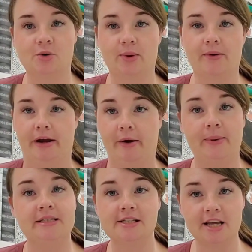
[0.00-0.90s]
So we were here
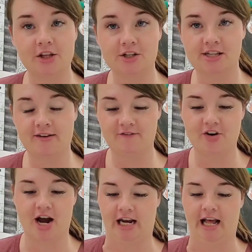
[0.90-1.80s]
Wednesday, Thursday, and
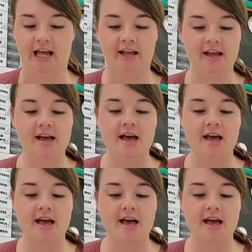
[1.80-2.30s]
Friday.